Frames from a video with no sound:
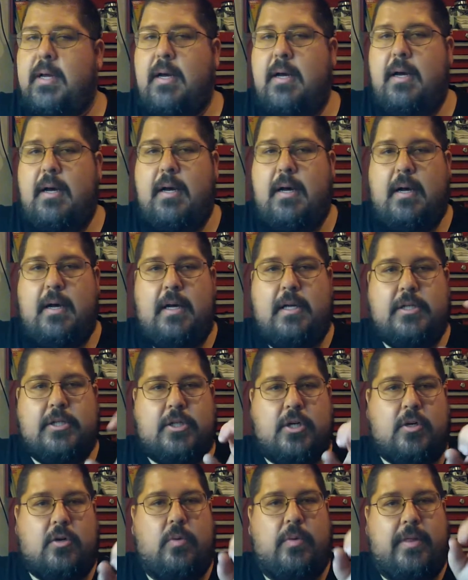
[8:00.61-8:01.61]
a
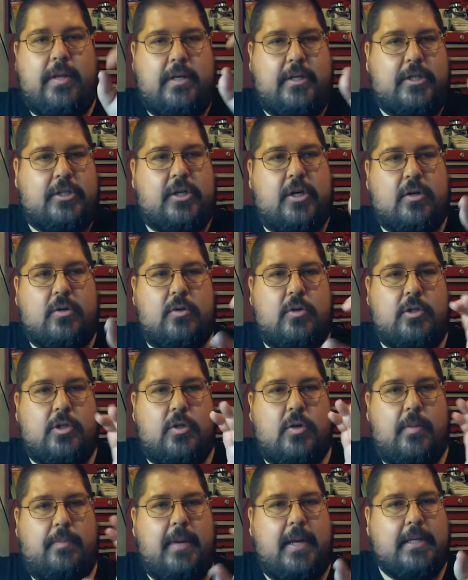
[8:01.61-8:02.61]
circle within a circle,
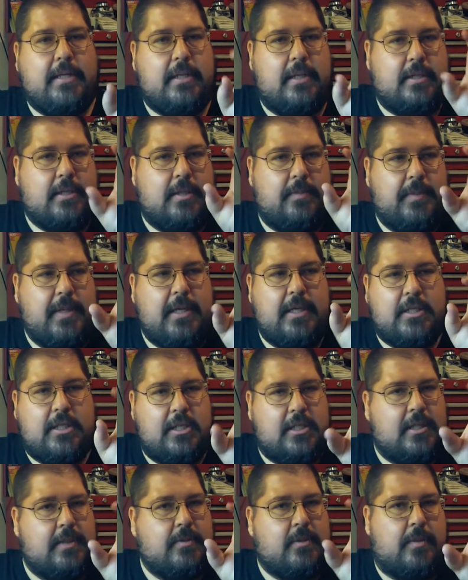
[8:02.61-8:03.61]
so it makes it, to me, it
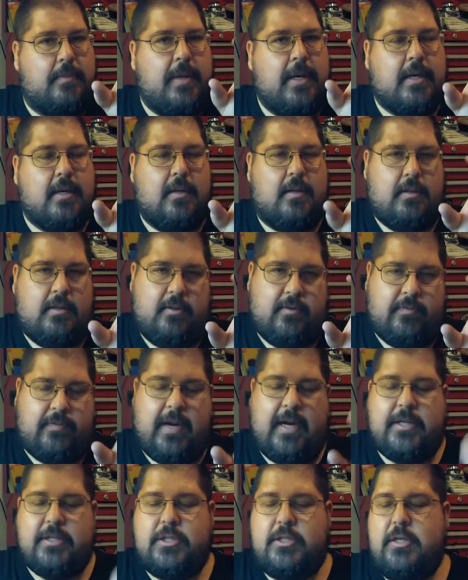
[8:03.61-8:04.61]
just seems to make it a little
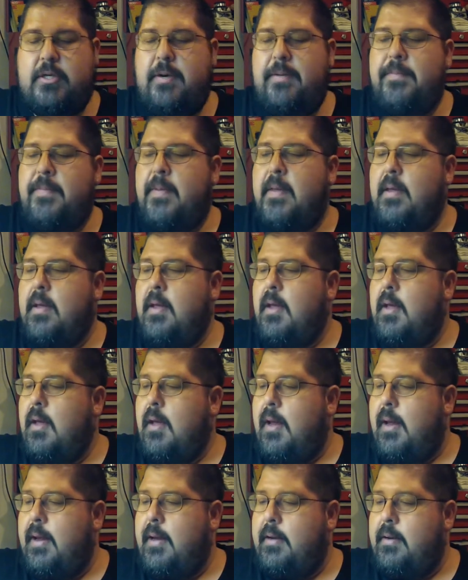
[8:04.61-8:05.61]
faster.
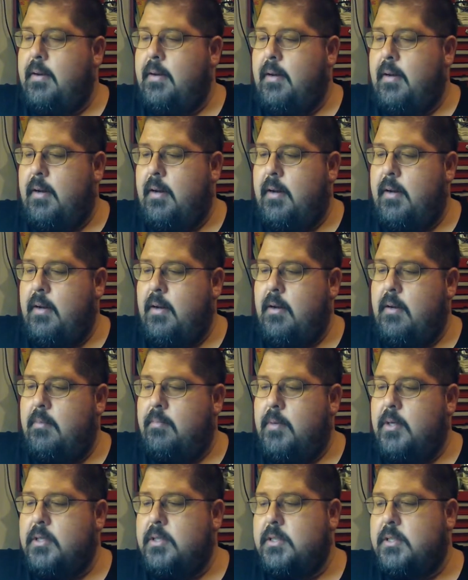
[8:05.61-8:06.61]
And in an
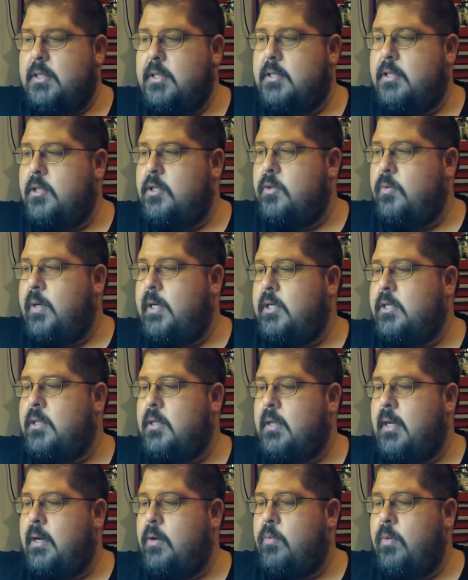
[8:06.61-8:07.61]
emergency situation,
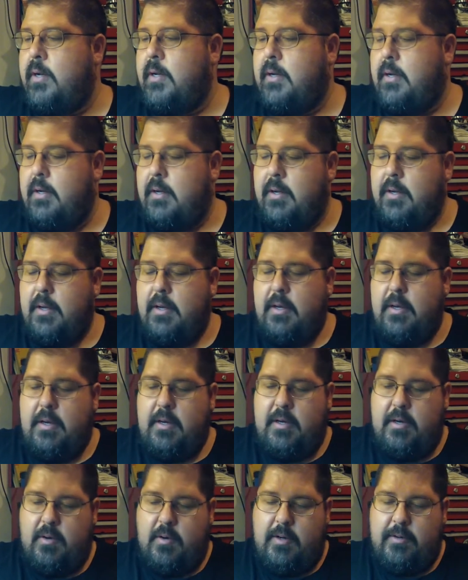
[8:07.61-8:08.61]
like when
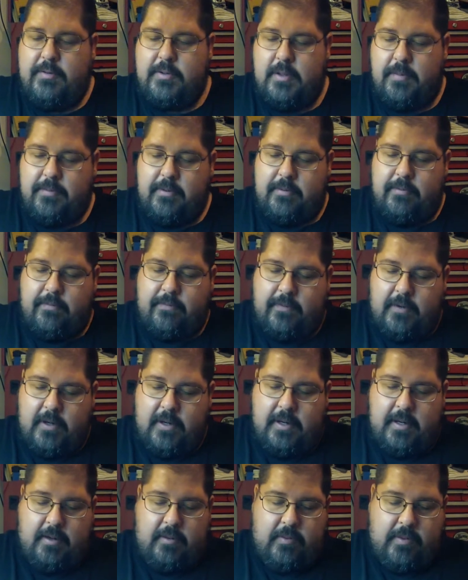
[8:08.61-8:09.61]
you know, if something
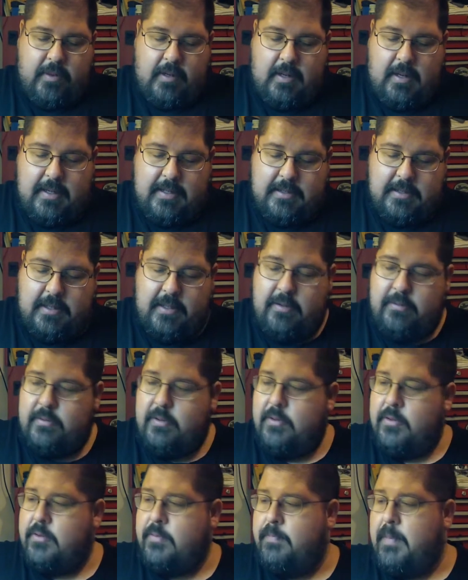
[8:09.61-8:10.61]
furry with a lot of teeth
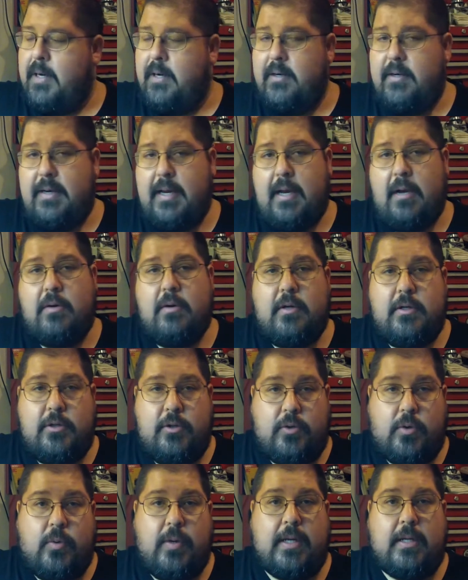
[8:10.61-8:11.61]
is bearing down on you
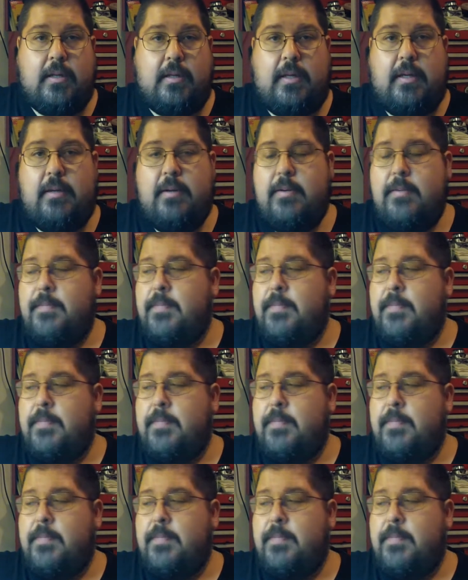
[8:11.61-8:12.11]
quickly,